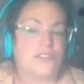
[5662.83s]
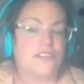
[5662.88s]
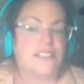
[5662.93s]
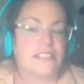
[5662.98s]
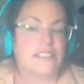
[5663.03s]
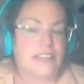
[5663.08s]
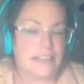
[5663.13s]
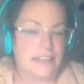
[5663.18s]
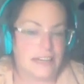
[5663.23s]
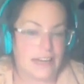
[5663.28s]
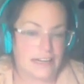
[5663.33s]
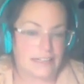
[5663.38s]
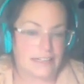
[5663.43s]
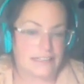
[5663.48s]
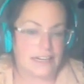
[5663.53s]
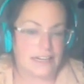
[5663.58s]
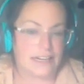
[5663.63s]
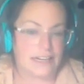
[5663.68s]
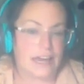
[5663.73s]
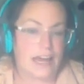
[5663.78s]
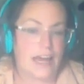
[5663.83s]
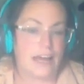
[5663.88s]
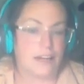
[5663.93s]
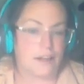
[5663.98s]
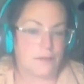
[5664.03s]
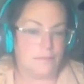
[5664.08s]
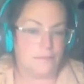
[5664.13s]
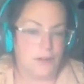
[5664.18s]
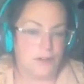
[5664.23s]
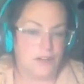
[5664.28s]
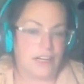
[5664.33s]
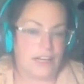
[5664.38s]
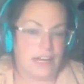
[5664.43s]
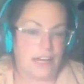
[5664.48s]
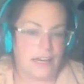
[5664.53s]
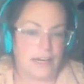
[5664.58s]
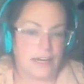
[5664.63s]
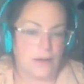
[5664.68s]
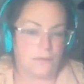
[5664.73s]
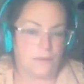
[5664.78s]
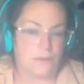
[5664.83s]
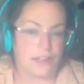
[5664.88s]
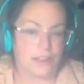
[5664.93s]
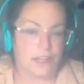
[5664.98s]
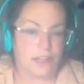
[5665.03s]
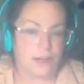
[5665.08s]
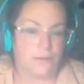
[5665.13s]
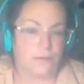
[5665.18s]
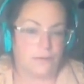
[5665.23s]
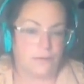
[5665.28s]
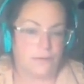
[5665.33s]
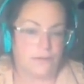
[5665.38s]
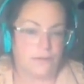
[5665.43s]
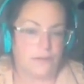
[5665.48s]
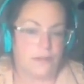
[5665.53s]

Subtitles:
is connecting and communicating with you.